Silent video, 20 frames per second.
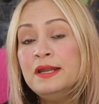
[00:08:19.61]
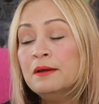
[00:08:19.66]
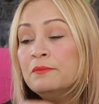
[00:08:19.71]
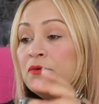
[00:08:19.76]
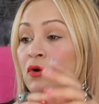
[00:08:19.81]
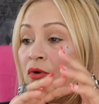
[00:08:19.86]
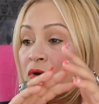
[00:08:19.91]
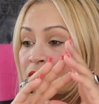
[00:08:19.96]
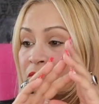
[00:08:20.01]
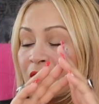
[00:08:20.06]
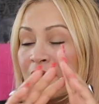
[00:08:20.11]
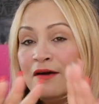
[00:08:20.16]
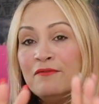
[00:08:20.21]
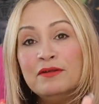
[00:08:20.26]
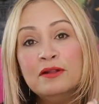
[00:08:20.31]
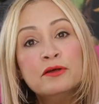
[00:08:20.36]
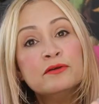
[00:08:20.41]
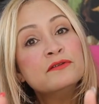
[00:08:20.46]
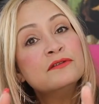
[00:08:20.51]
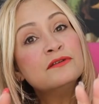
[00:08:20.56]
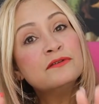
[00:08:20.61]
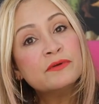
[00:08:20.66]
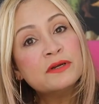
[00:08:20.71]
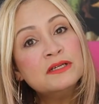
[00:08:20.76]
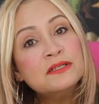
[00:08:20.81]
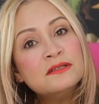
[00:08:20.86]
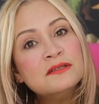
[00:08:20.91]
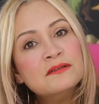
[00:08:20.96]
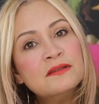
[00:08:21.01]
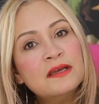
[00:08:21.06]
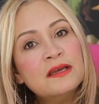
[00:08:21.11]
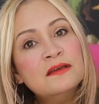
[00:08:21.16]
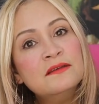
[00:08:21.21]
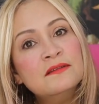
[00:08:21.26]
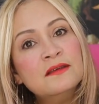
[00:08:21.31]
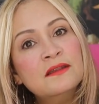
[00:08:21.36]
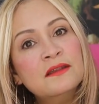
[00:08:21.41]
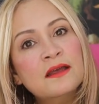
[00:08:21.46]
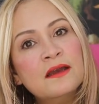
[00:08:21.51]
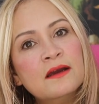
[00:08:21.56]
I'm going to have a lot of strange
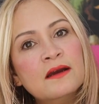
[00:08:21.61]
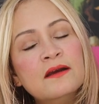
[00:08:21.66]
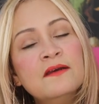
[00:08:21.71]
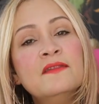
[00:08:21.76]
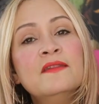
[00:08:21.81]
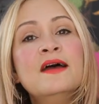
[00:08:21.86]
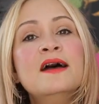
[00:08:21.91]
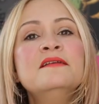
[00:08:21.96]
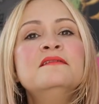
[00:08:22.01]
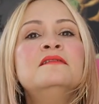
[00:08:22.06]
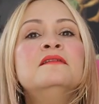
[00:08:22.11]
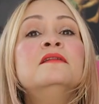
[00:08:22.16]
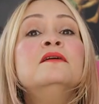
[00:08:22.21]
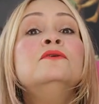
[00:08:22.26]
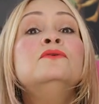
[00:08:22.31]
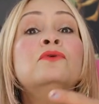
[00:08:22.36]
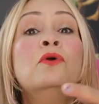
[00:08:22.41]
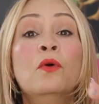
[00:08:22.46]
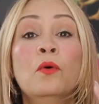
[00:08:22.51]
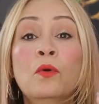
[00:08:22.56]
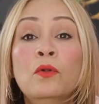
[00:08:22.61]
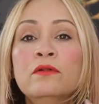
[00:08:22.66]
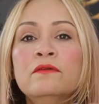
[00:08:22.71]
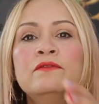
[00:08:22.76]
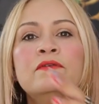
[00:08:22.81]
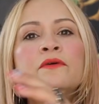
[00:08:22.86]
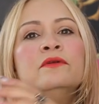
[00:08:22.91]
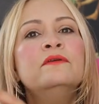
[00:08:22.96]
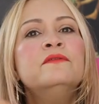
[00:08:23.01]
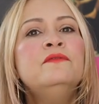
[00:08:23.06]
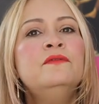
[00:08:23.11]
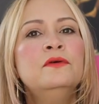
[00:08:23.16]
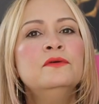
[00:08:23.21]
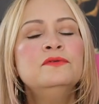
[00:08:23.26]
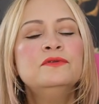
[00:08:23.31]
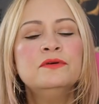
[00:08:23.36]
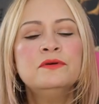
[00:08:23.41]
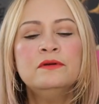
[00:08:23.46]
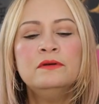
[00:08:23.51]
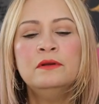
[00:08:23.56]
things in there. That's the goal for the
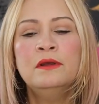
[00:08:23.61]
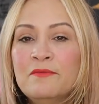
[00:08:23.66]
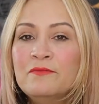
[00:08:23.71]
future.